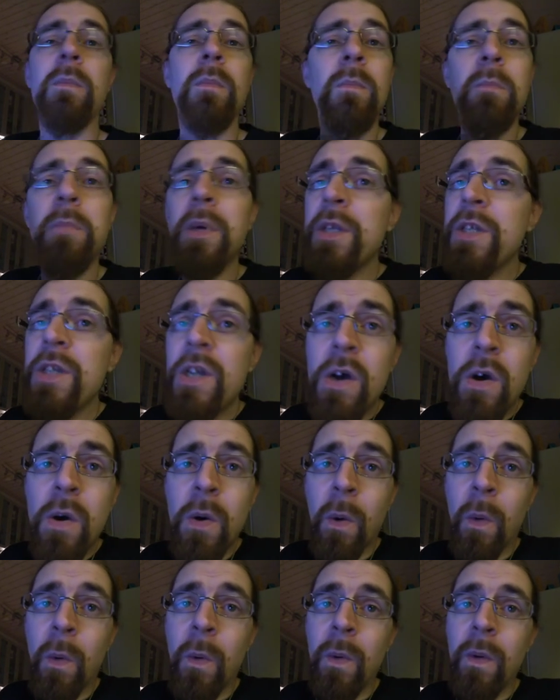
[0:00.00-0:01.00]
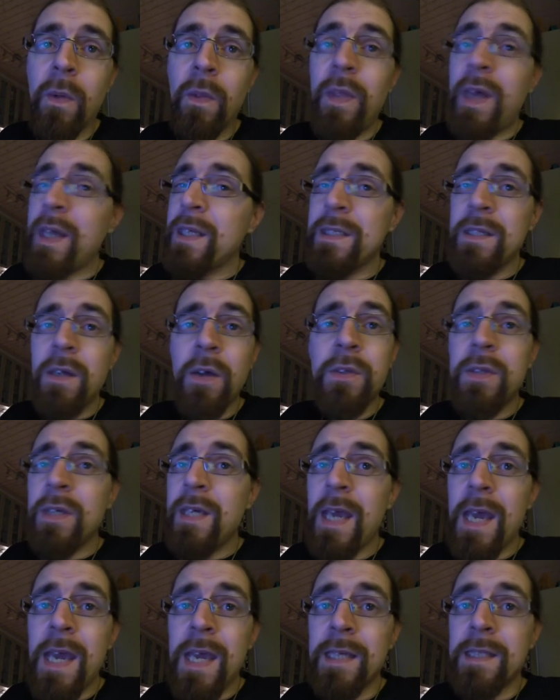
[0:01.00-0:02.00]
But no, that's not the
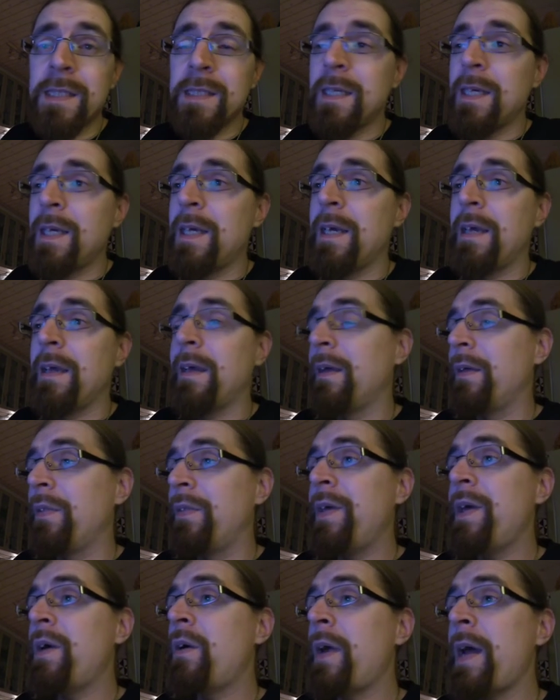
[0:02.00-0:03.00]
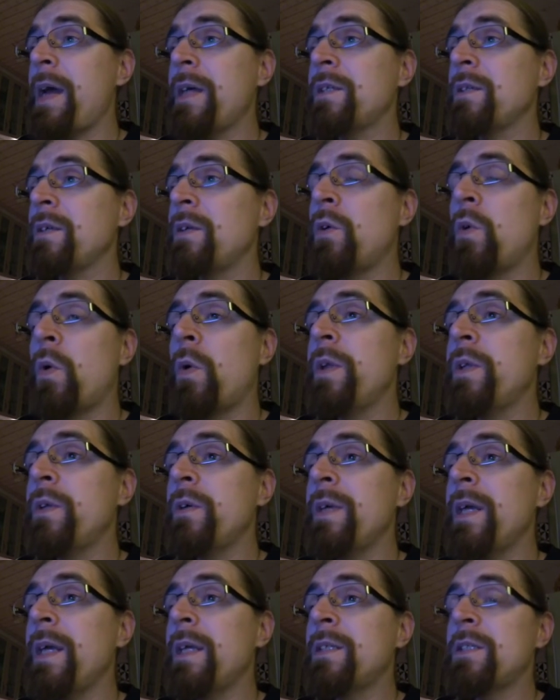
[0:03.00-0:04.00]
case. They are actually going to
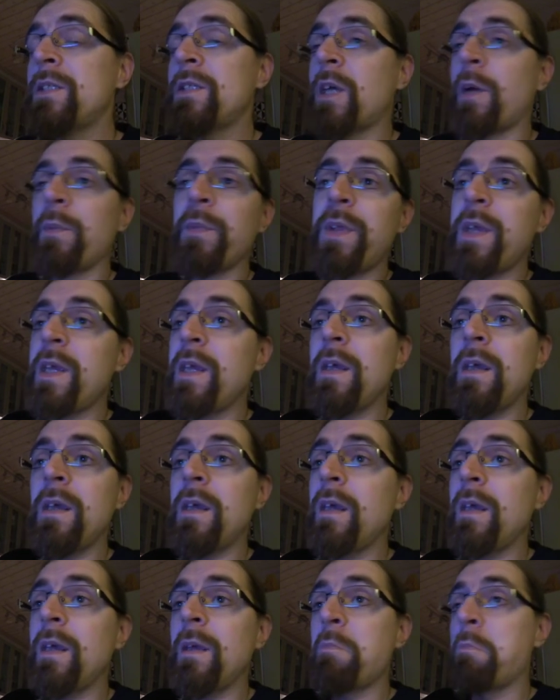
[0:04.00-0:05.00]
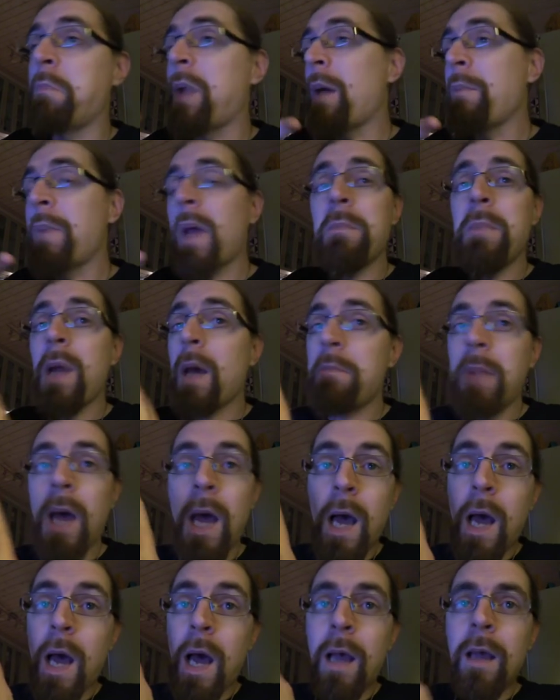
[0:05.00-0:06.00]
get something blah blah blah
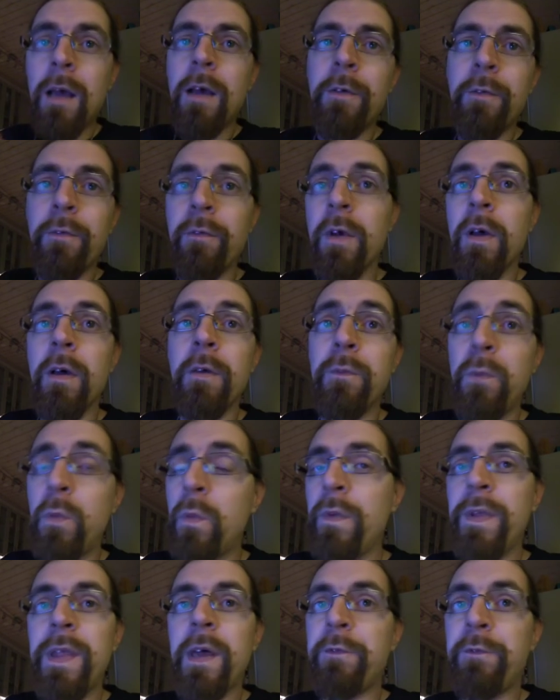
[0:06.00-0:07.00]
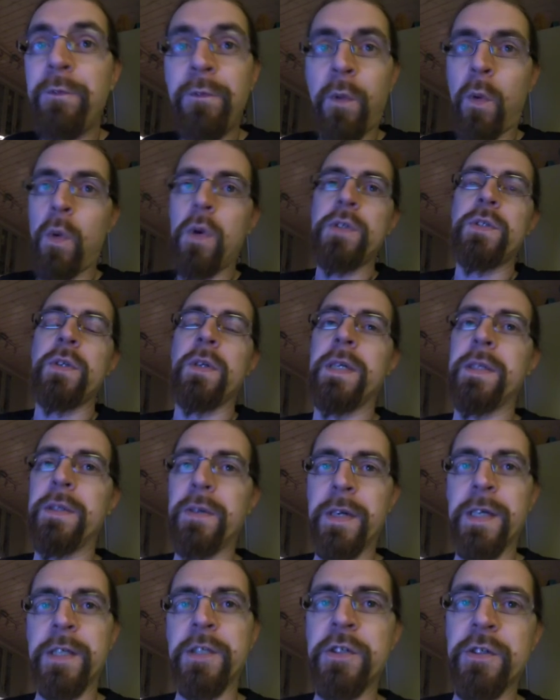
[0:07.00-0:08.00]
blah with a 4-cylinder
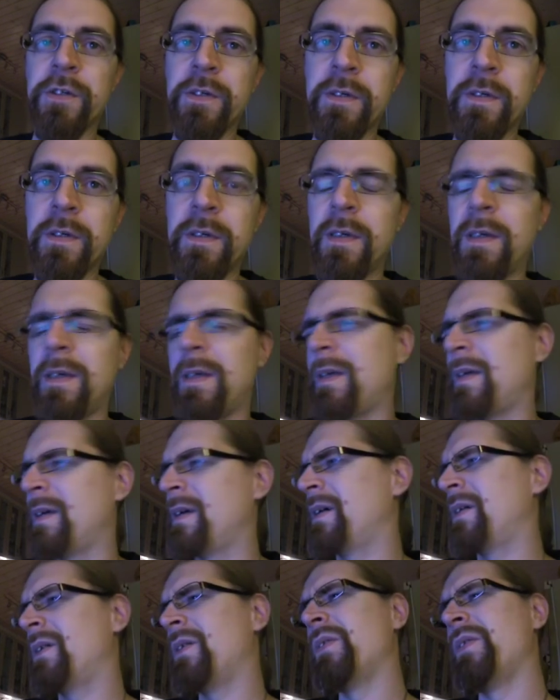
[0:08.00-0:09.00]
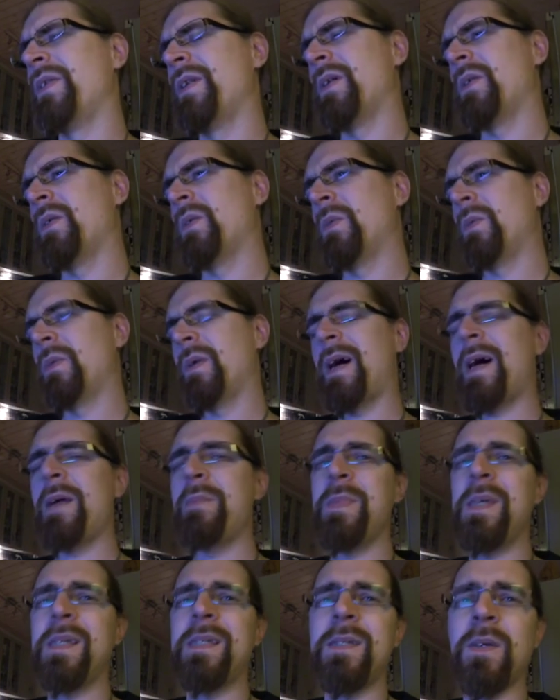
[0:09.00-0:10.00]
engine. Oh no, I
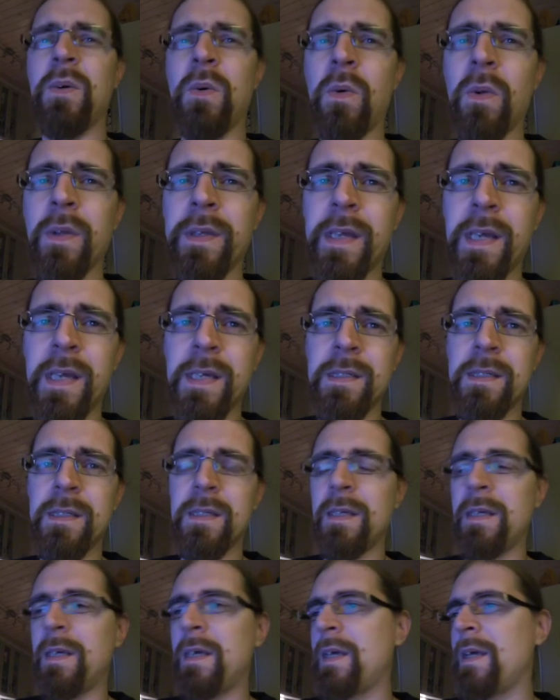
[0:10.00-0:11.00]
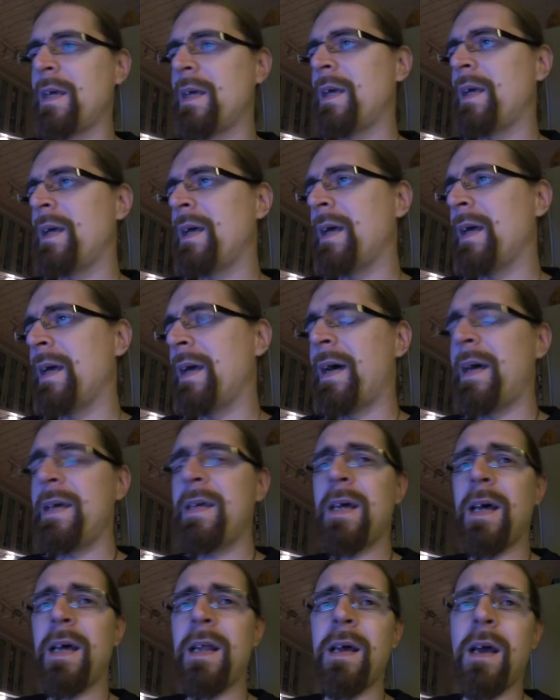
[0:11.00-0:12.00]
miss the old days. I
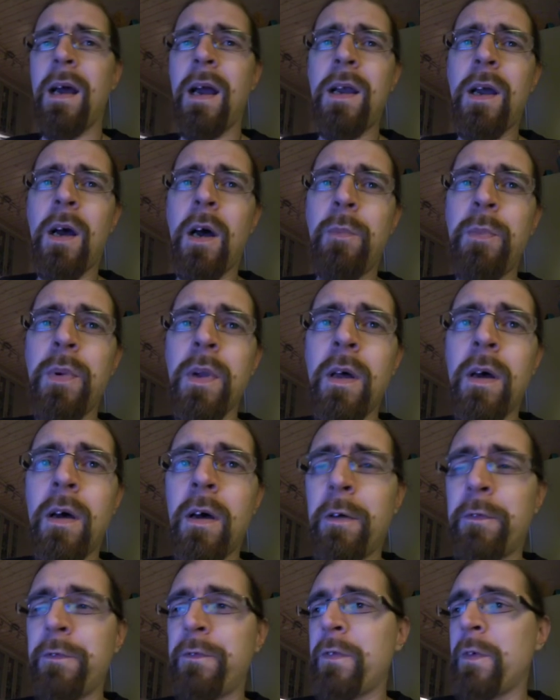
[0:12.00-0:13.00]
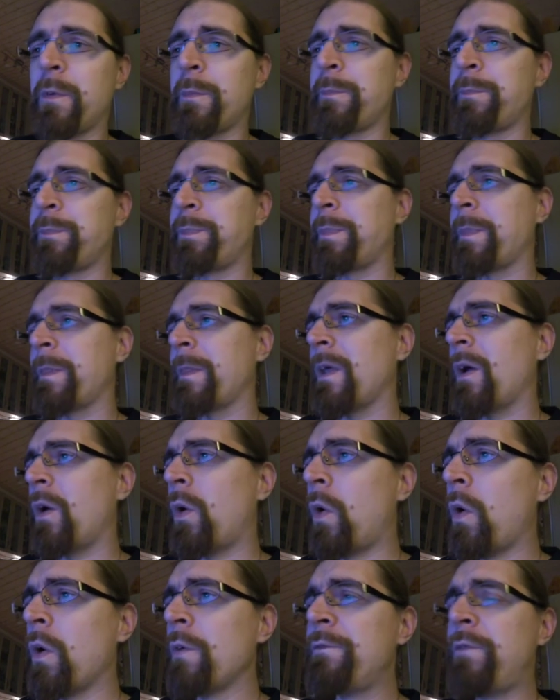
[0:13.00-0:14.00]
got a couple of
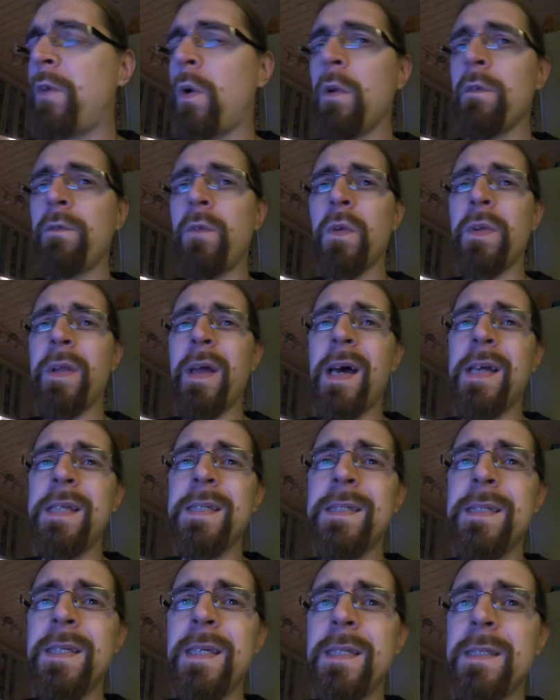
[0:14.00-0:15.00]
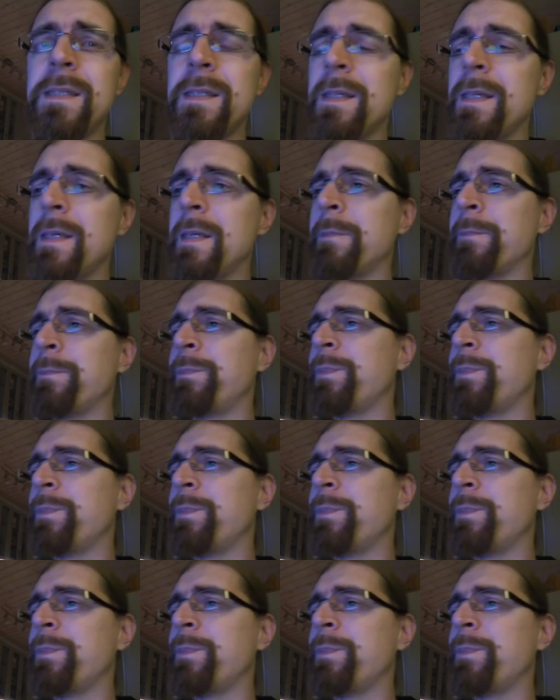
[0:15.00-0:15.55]
old Volvo 960